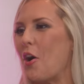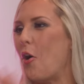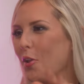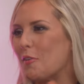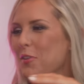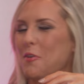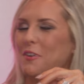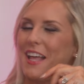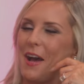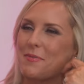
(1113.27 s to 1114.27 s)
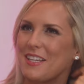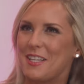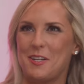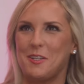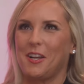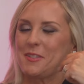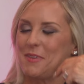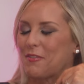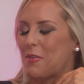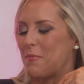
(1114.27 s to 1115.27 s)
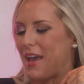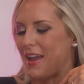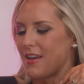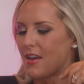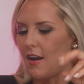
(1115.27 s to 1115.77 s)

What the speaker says: all of the overlaps that, you know, you guys being from the Bay.